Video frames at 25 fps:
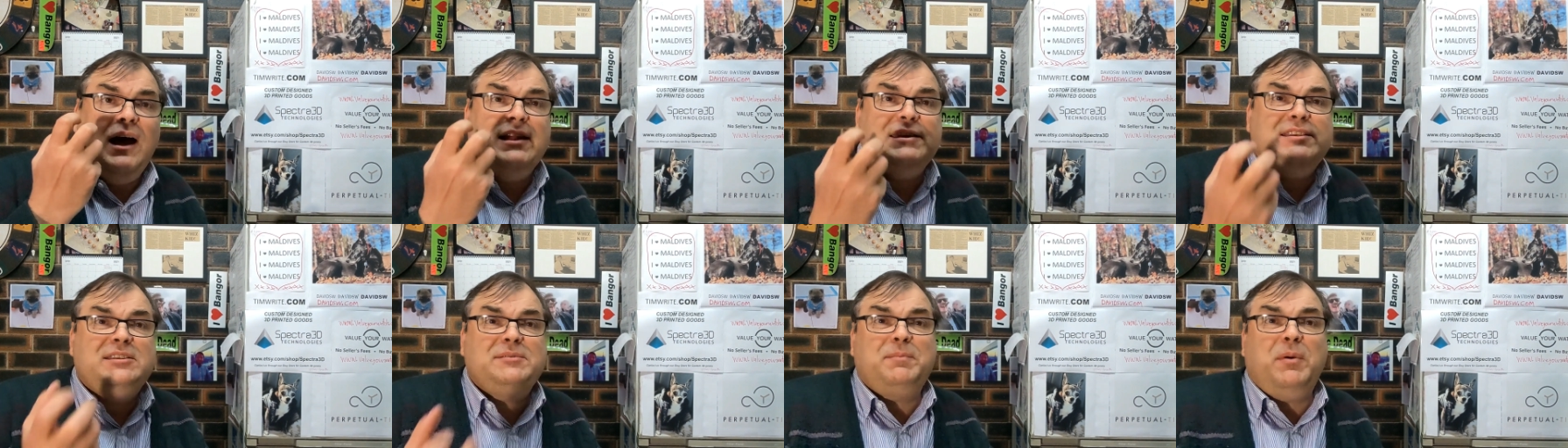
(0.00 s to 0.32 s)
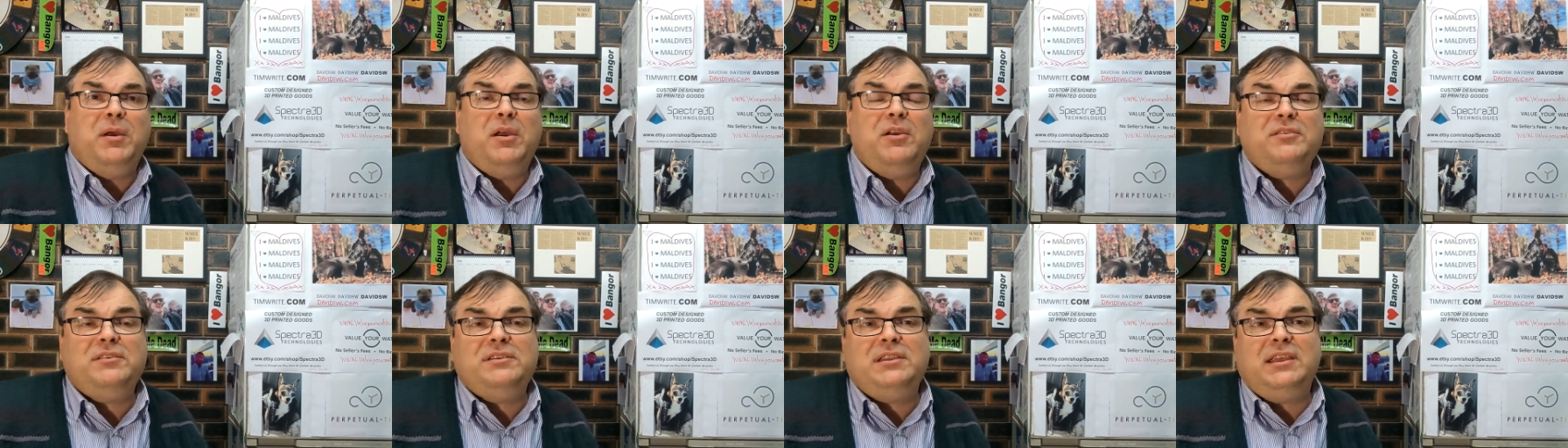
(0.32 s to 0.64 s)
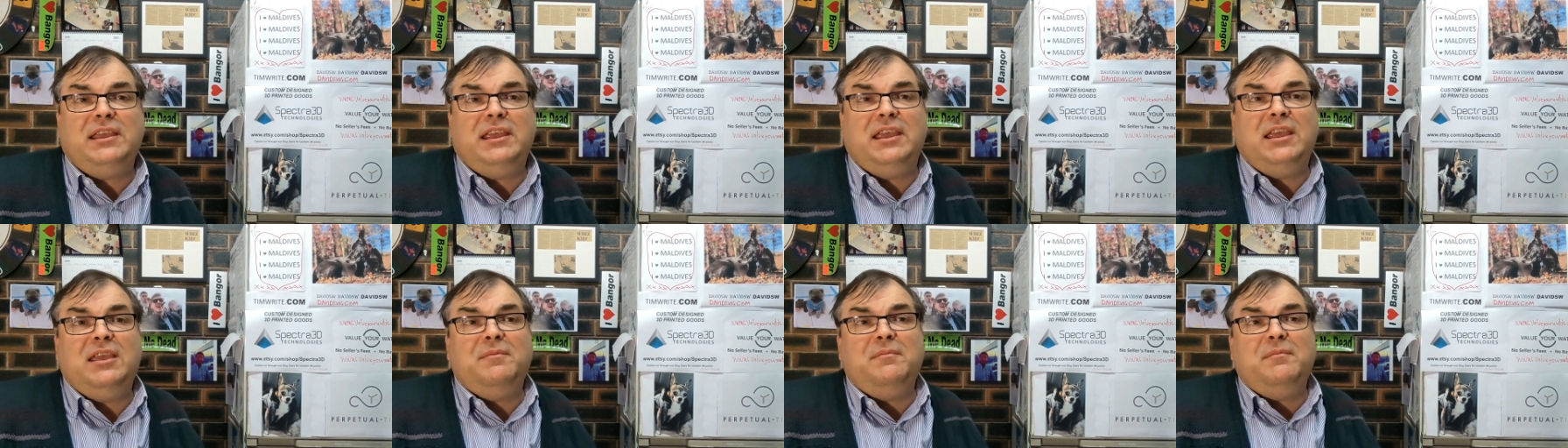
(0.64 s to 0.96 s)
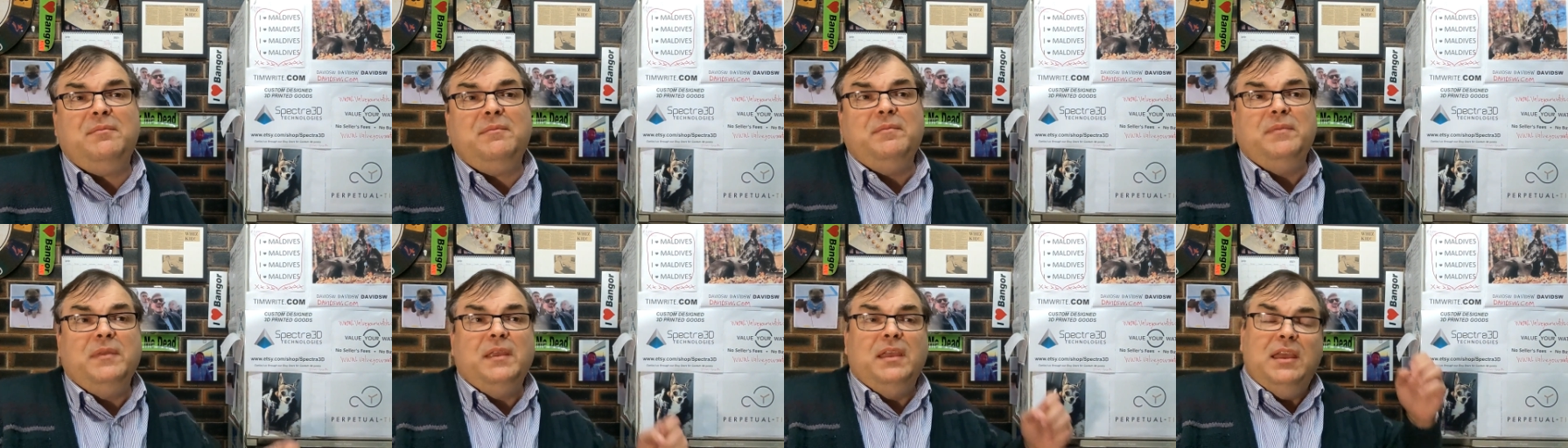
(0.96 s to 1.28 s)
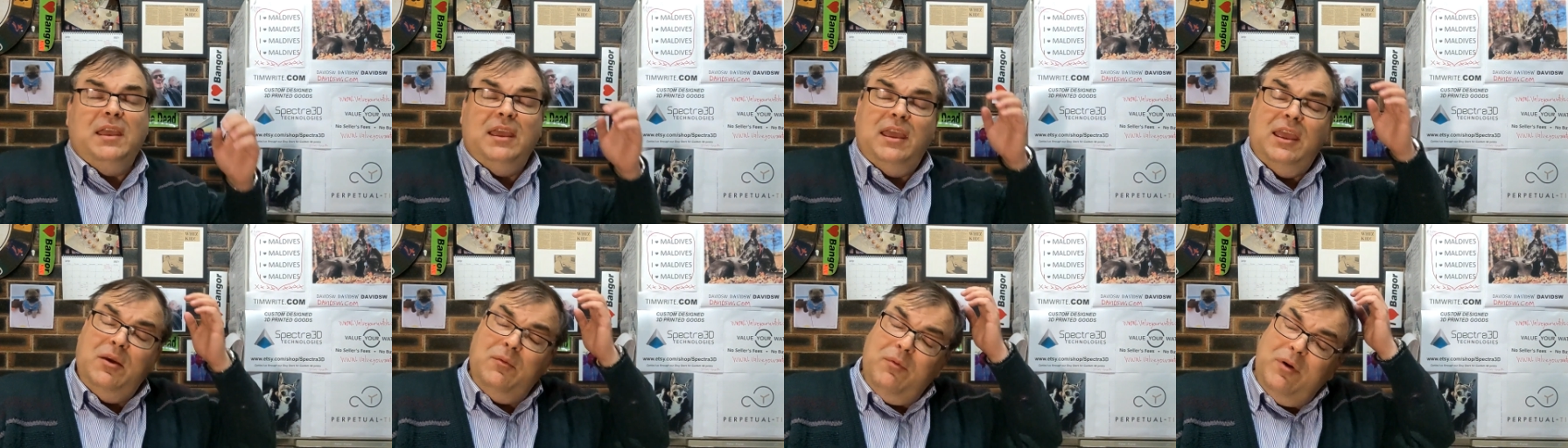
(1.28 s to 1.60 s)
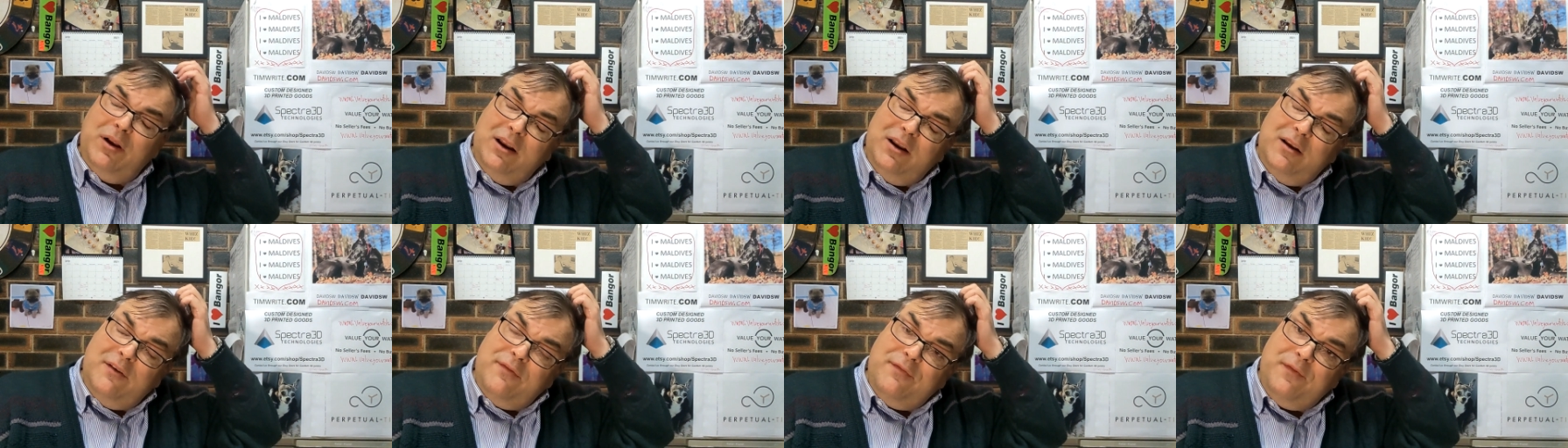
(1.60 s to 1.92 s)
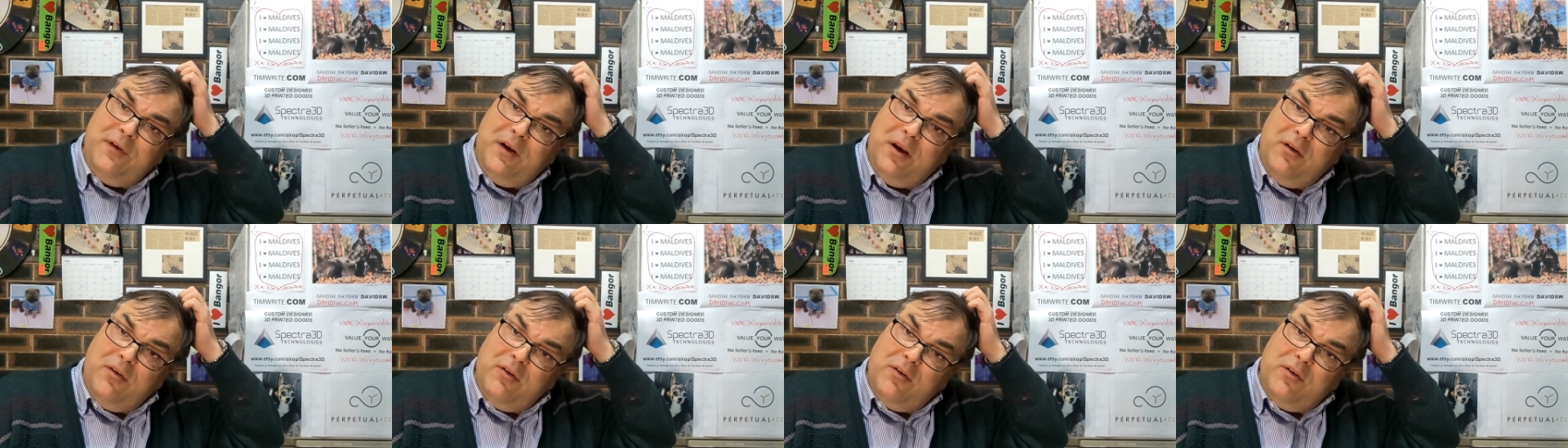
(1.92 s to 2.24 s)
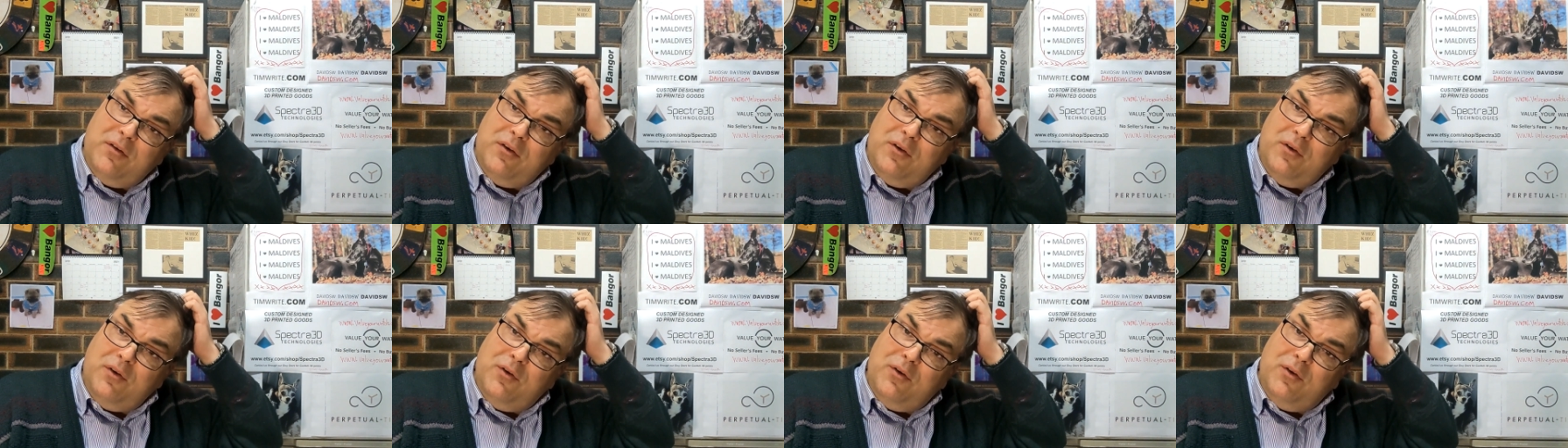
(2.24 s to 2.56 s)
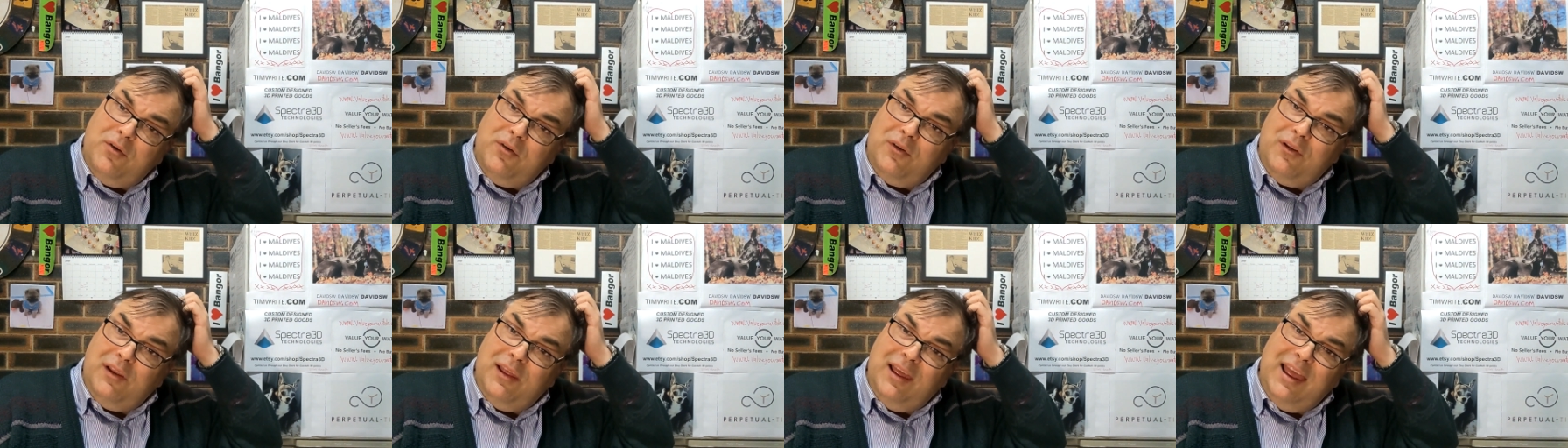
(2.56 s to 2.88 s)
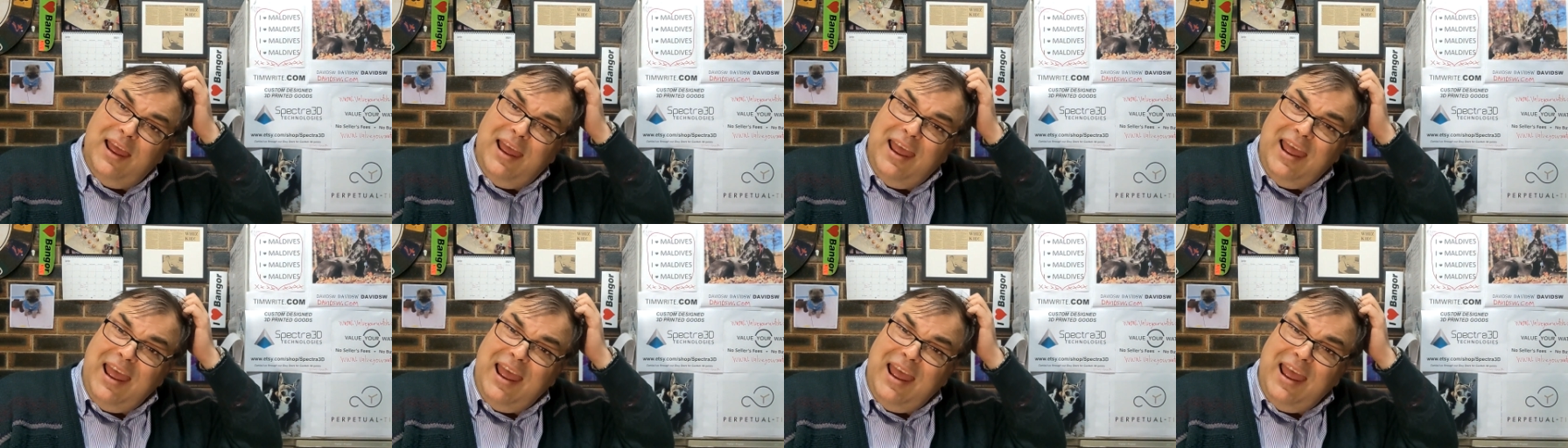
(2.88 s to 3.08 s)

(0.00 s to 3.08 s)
spoke to him. He wanted a phone call,